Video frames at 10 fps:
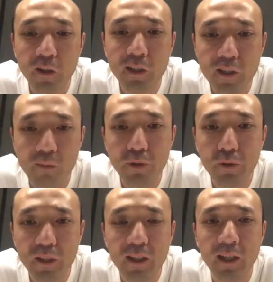on
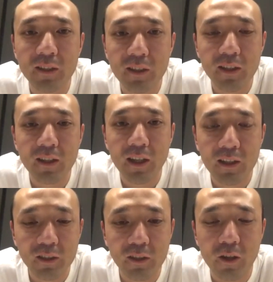building
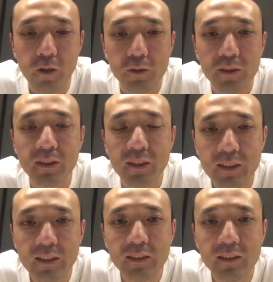and growth.
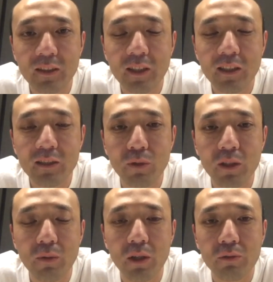That's what he
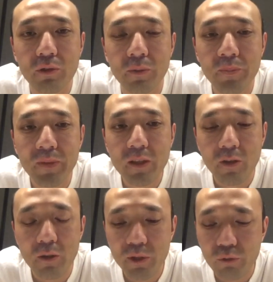want
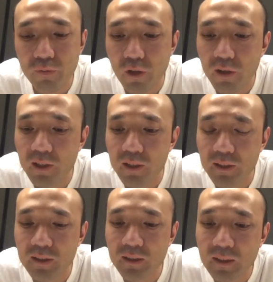me to
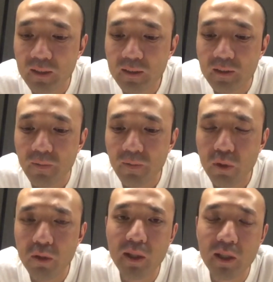focus.
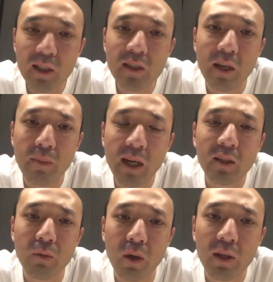We see some
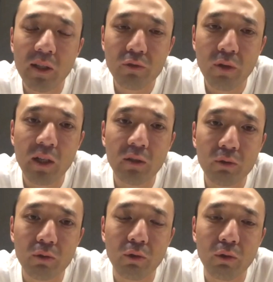other wallets trying
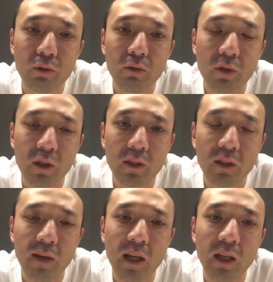to
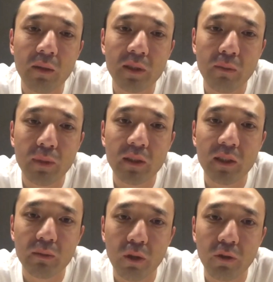develop some business
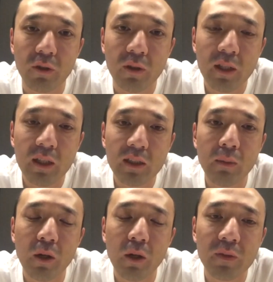model. Some
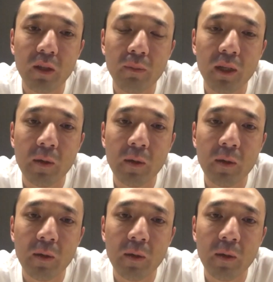of them